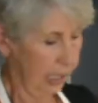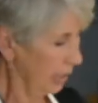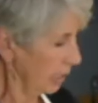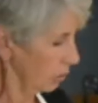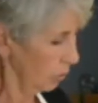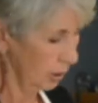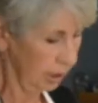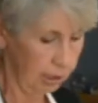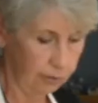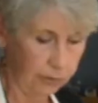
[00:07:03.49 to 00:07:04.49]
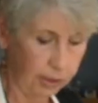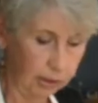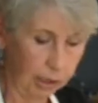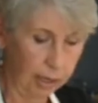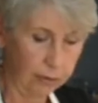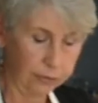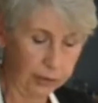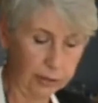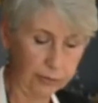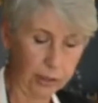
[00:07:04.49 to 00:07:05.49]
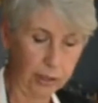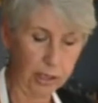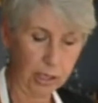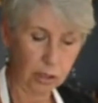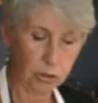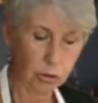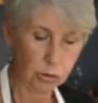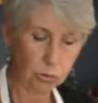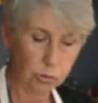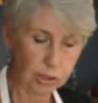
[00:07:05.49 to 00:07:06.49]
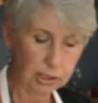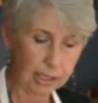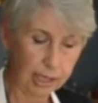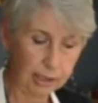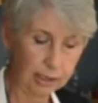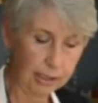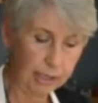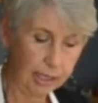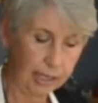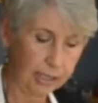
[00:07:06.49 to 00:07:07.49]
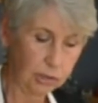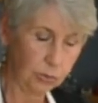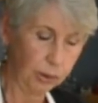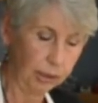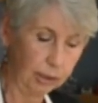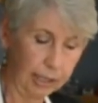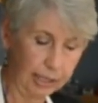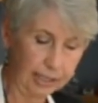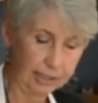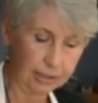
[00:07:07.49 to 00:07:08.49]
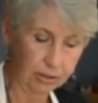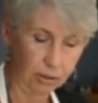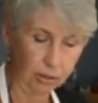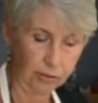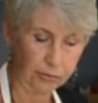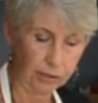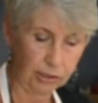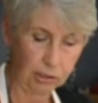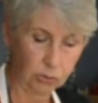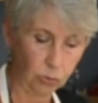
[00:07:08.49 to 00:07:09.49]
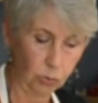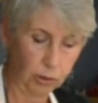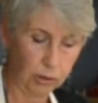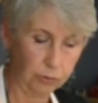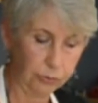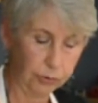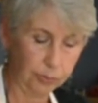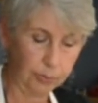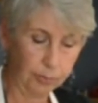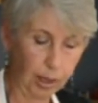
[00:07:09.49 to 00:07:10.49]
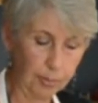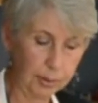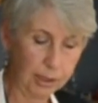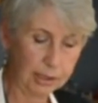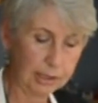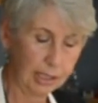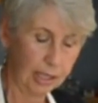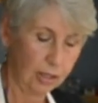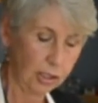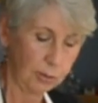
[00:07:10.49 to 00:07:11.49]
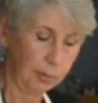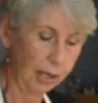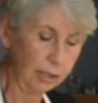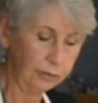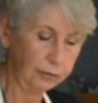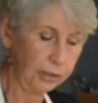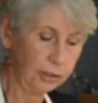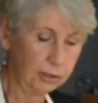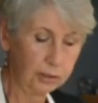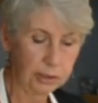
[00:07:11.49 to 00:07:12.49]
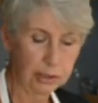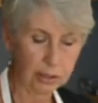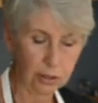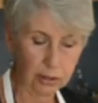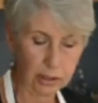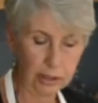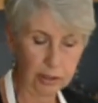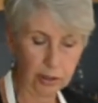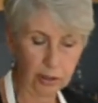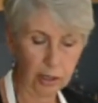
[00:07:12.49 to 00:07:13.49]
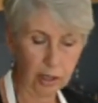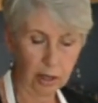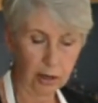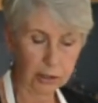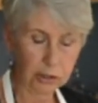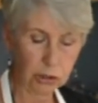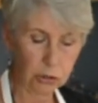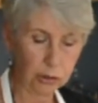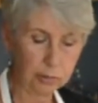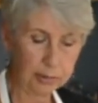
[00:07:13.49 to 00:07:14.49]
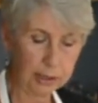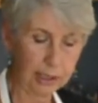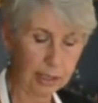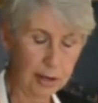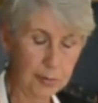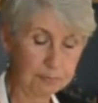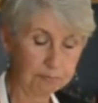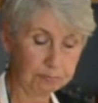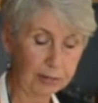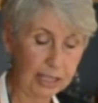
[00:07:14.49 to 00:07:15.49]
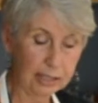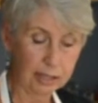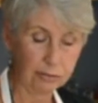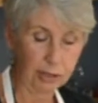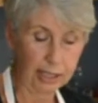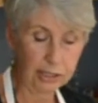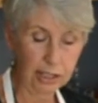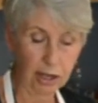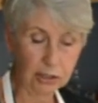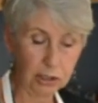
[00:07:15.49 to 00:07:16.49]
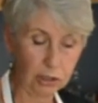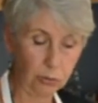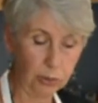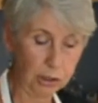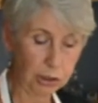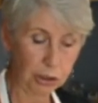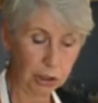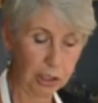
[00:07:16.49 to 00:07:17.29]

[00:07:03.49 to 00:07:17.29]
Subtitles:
And that's going to give a lot of flavor to the salad, as well as all of these wonderful properties. These polyphenols that are in here are extremely antioxidant rich.